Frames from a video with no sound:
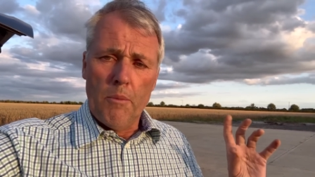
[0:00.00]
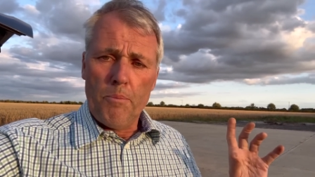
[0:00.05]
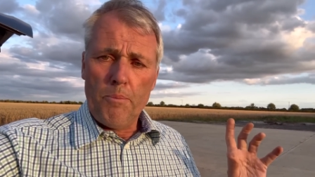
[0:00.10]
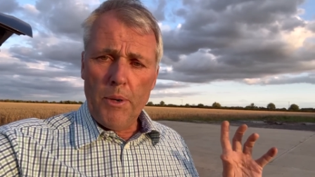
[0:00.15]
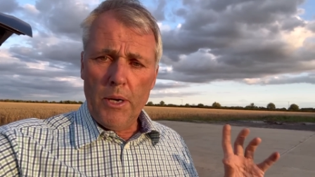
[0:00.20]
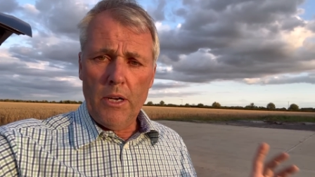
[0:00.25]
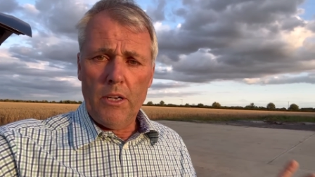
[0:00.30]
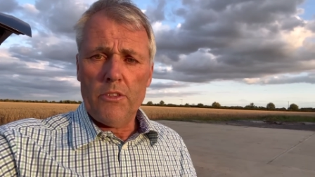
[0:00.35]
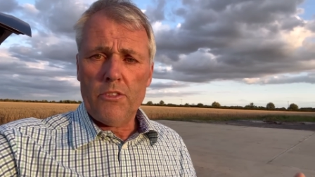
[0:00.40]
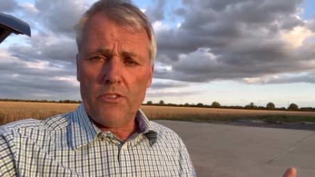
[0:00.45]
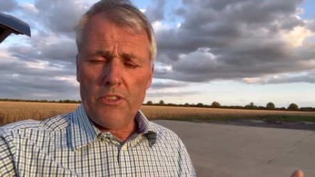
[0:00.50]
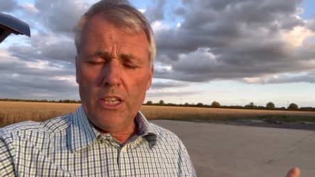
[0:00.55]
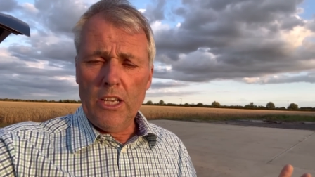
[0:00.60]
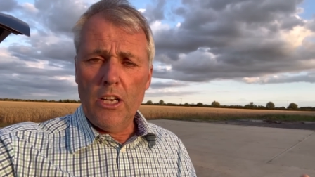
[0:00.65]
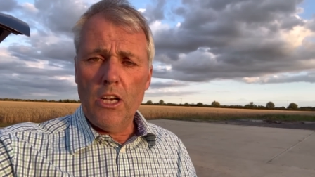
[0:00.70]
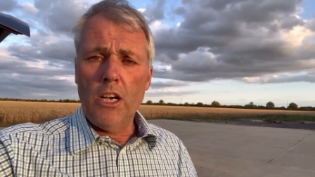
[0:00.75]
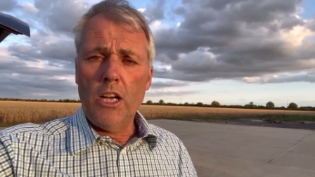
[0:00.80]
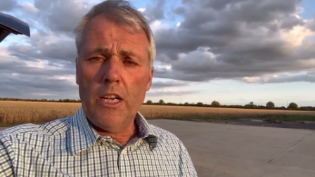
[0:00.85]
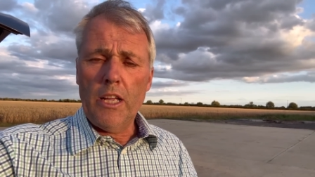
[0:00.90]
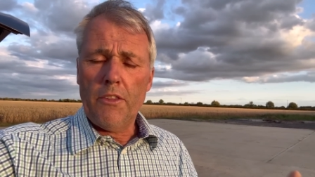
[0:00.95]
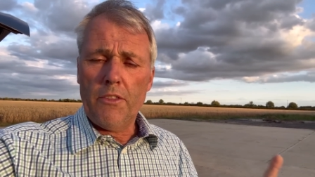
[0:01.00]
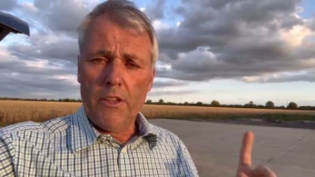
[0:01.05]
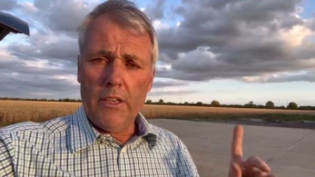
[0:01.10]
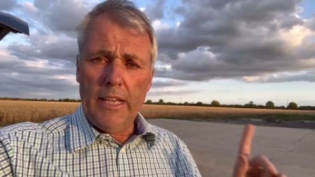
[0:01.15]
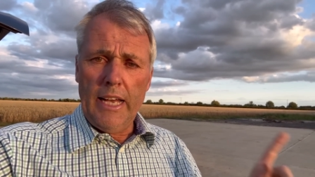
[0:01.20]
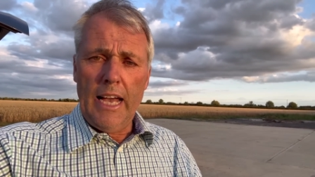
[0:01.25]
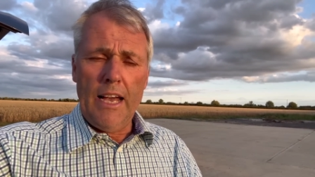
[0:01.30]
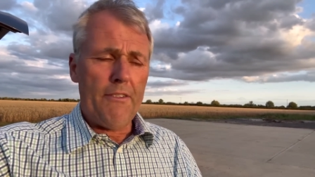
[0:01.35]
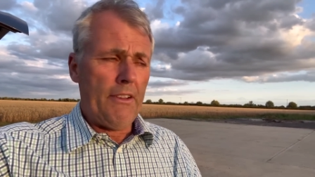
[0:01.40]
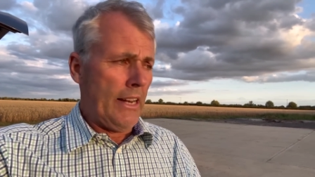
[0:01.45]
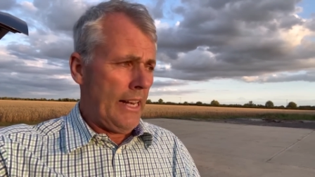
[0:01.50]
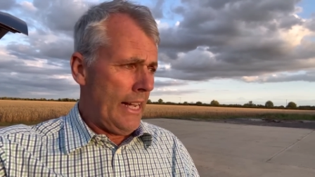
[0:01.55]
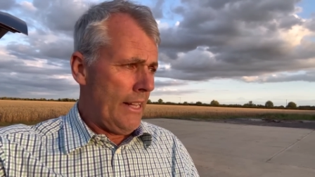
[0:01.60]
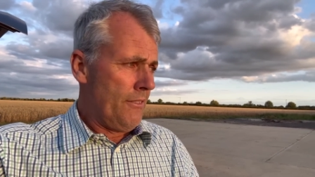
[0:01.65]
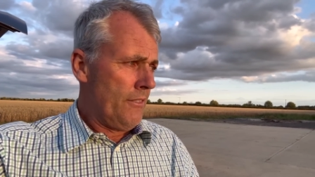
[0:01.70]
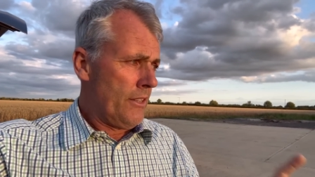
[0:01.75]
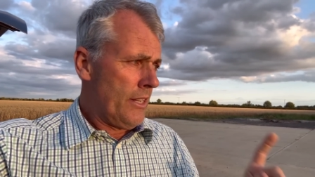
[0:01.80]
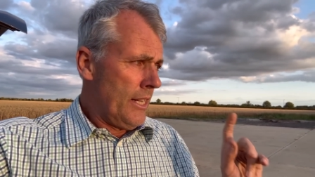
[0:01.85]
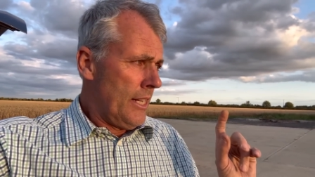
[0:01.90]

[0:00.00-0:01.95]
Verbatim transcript: but still earlier than the heavy land.